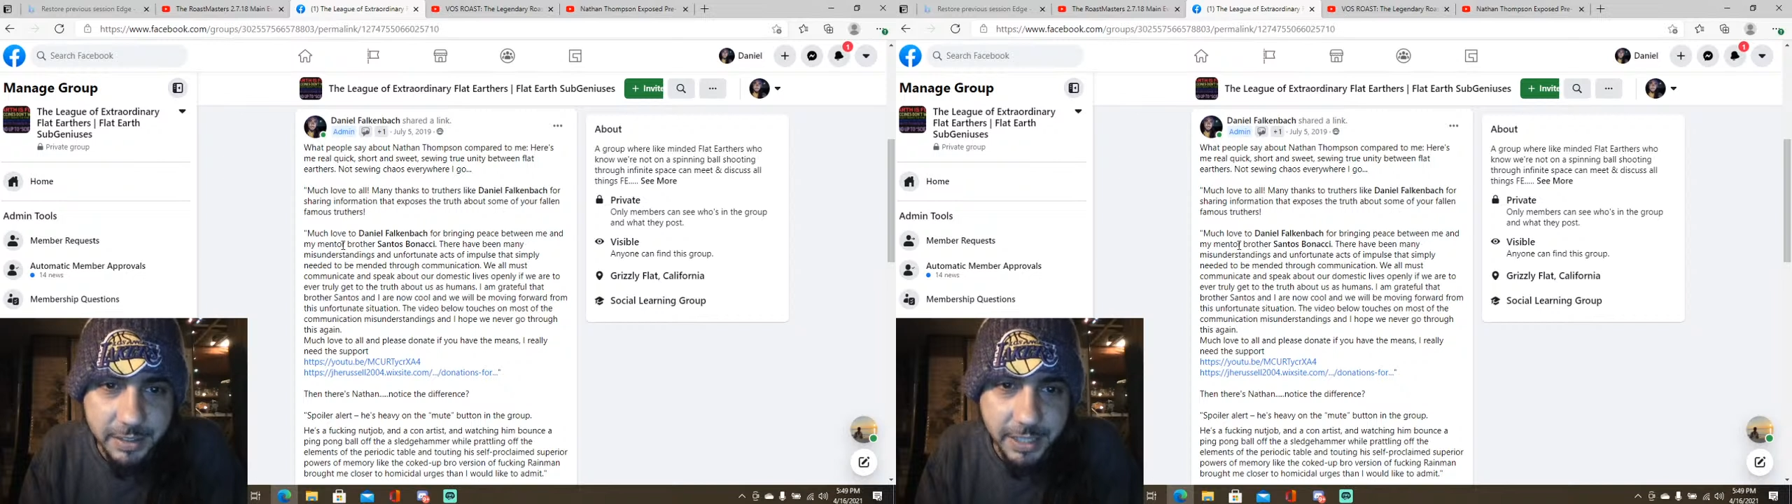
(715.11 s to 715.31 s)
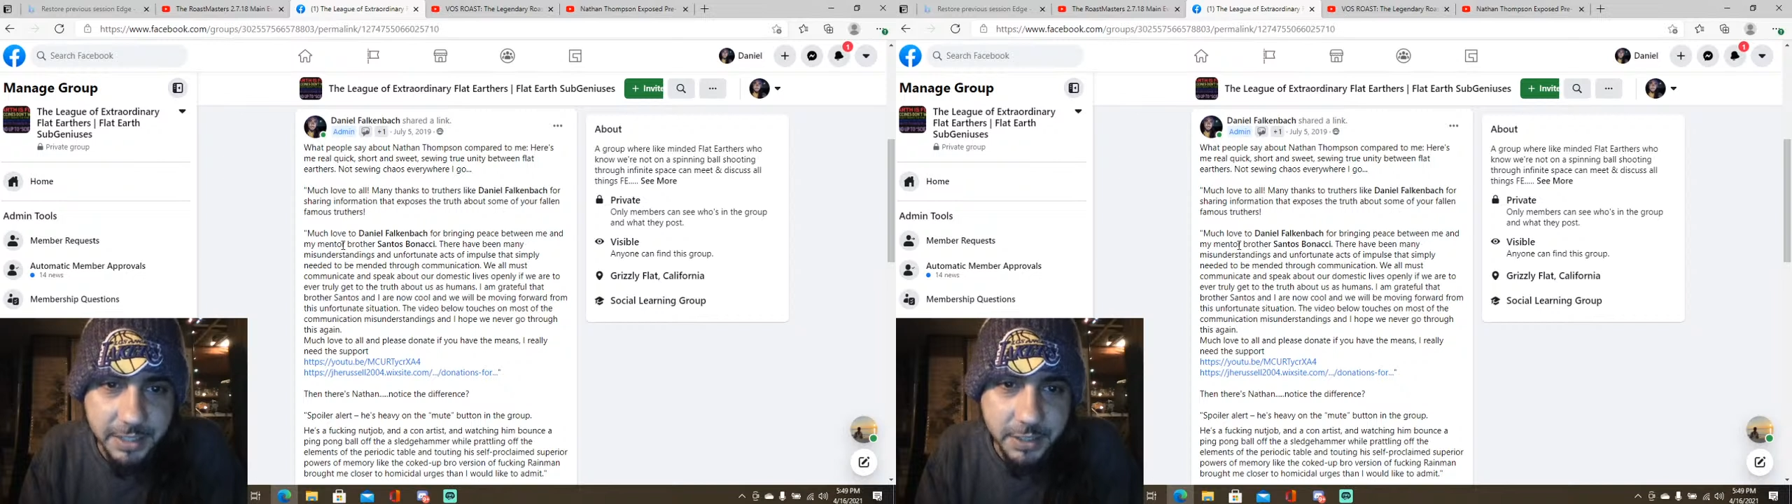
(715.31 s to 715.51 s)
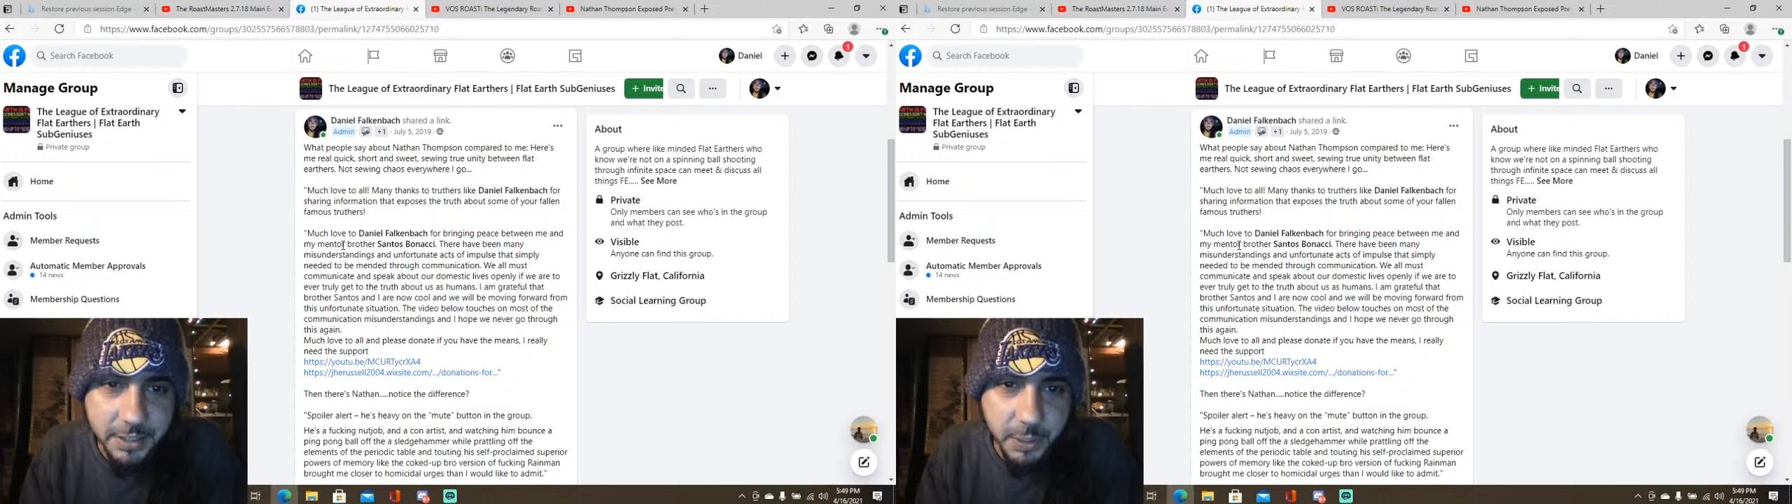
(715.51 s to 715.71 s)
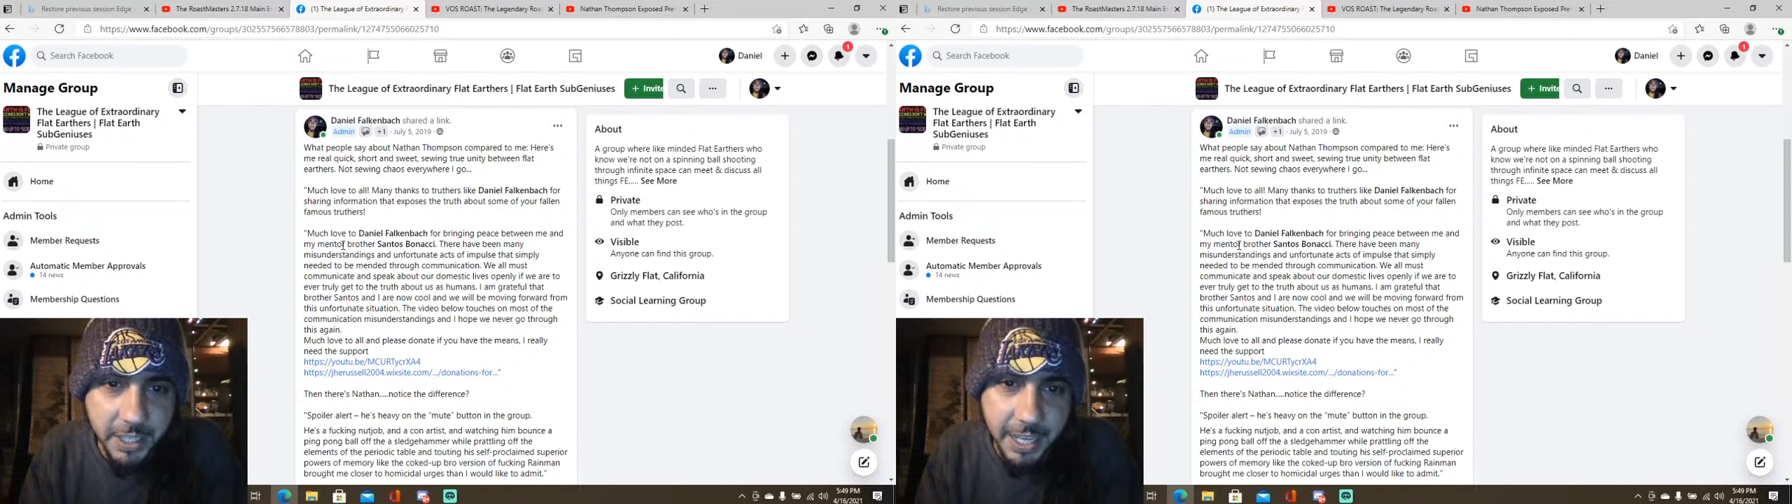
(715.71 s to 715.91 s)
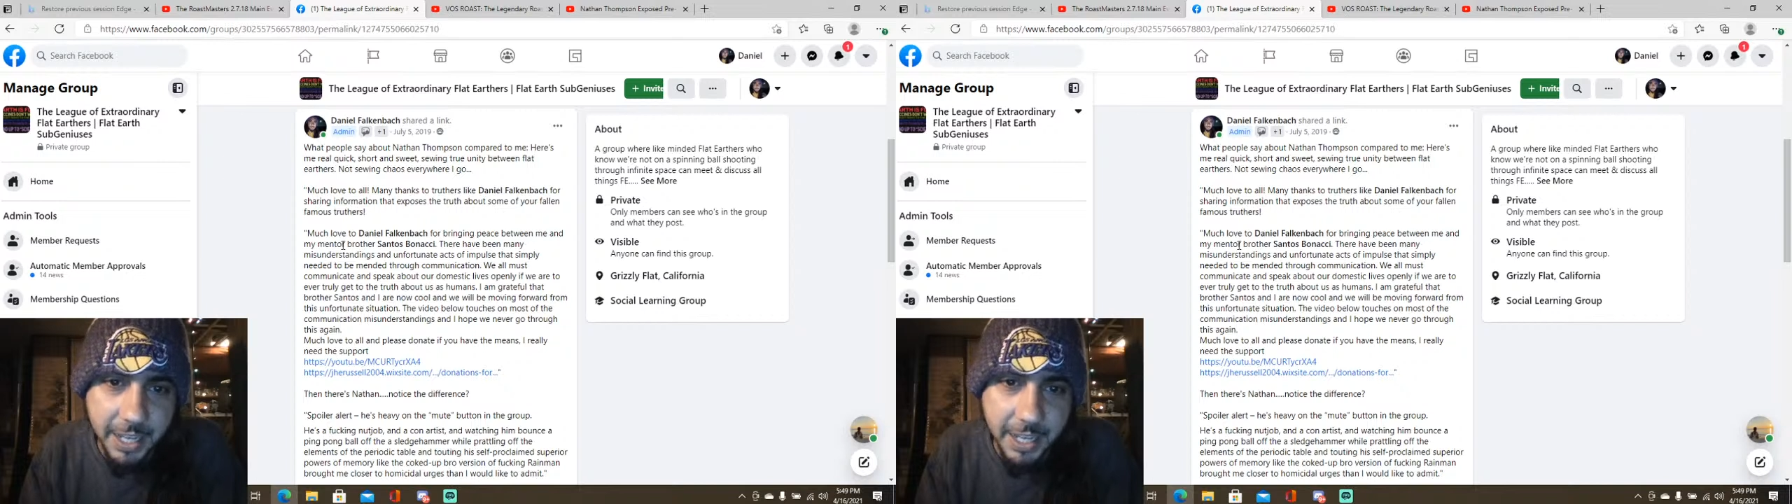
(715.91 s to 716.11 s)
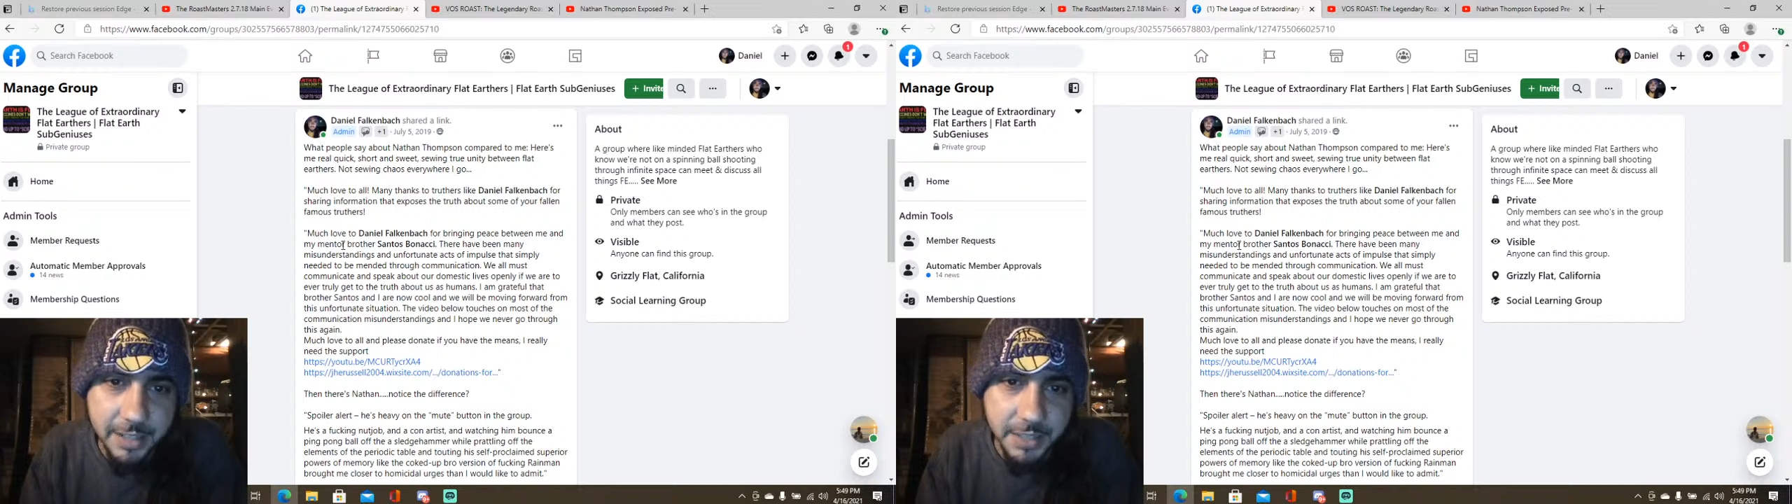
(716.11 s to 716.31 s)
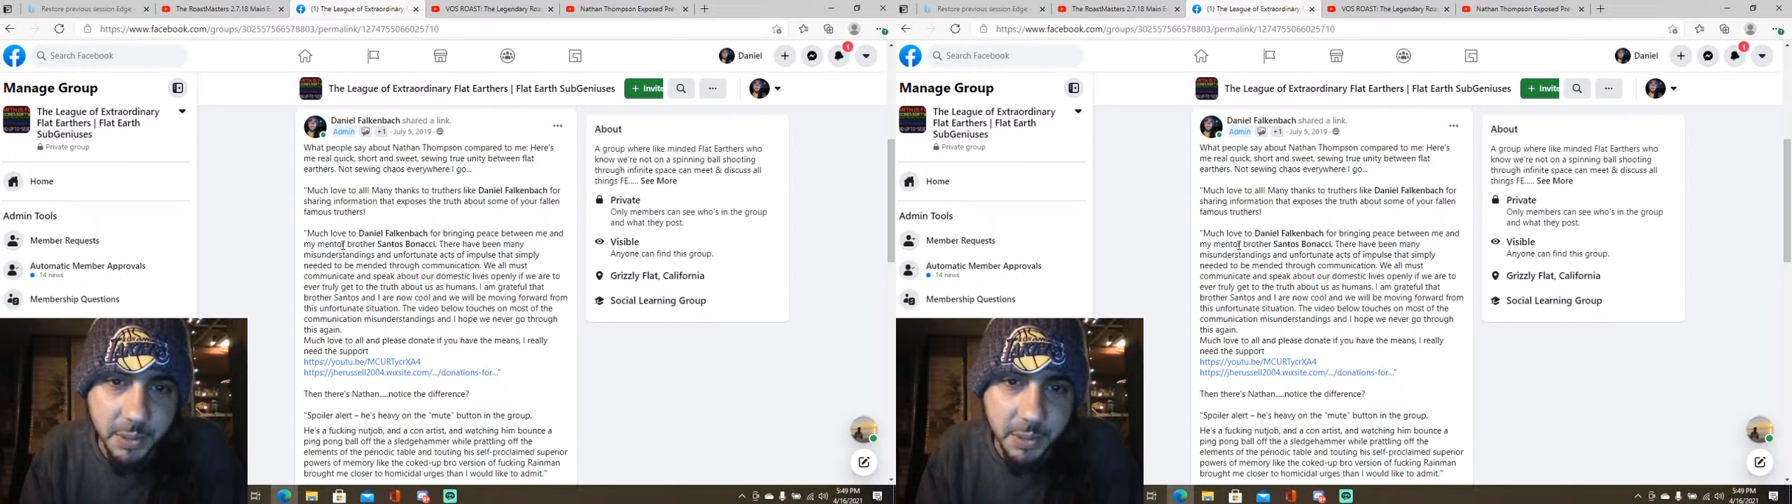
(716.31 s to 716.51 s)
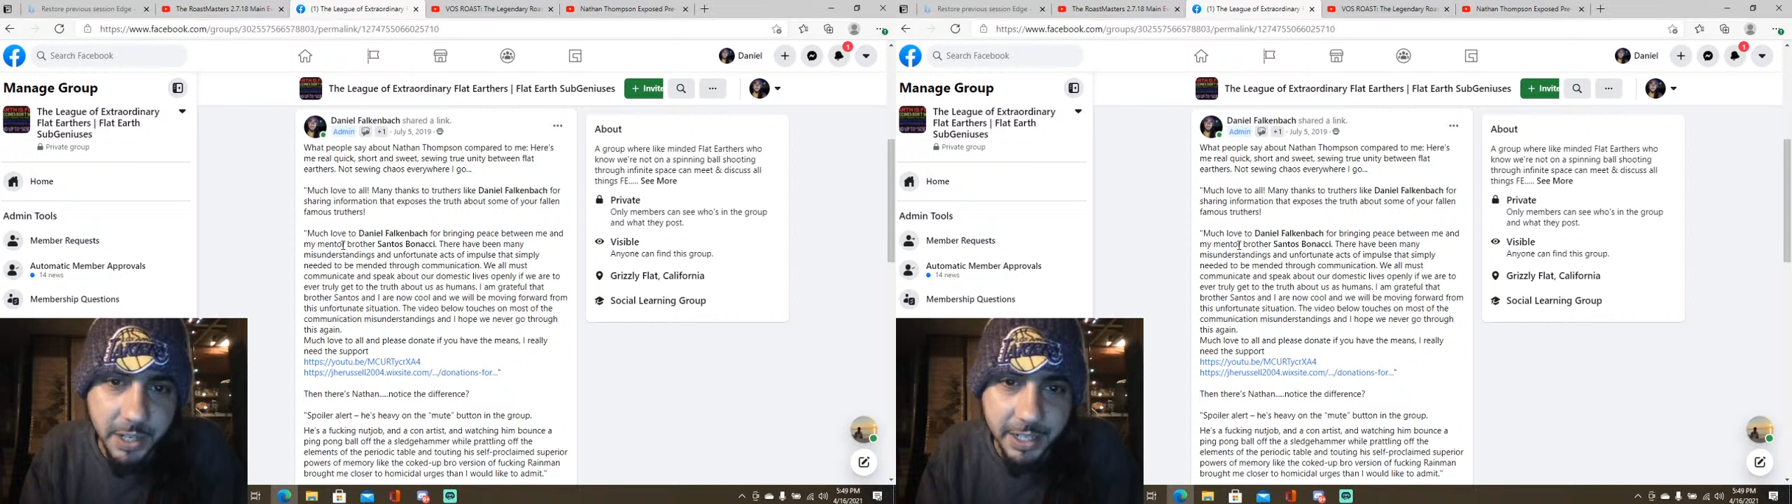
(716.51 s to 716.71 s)
not sowing chaos
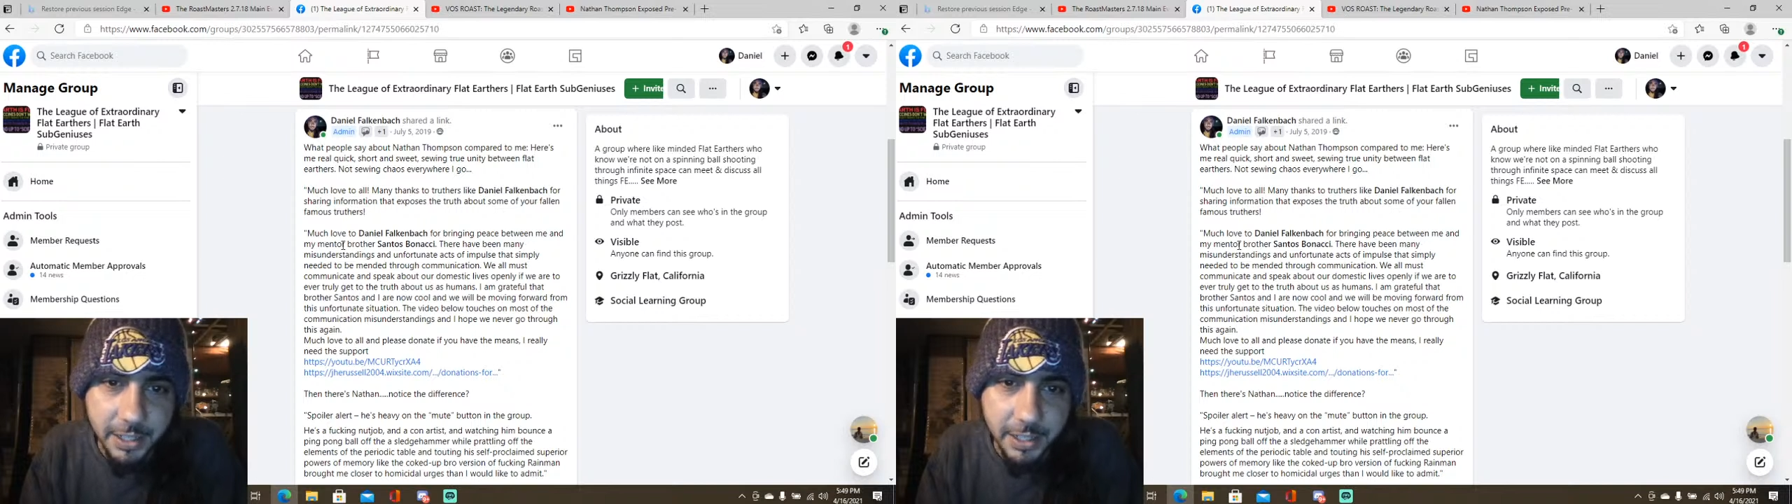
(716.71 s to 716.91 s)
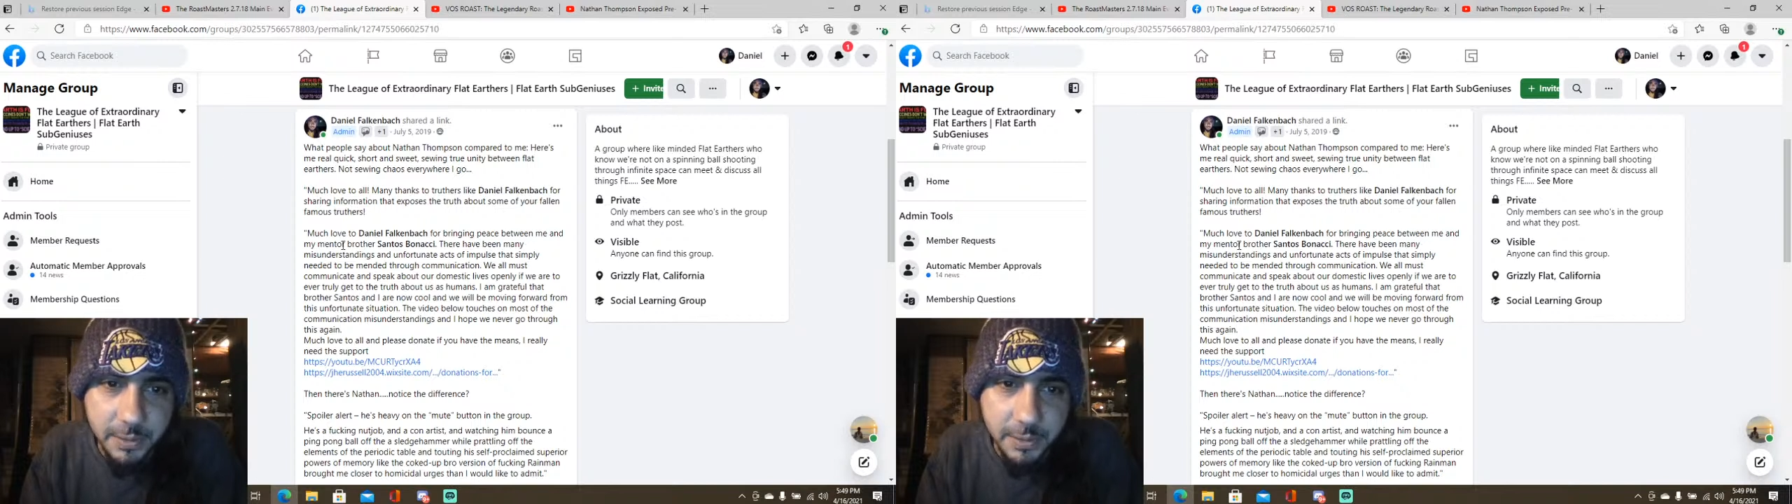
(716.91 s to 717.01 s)
everywhere I go.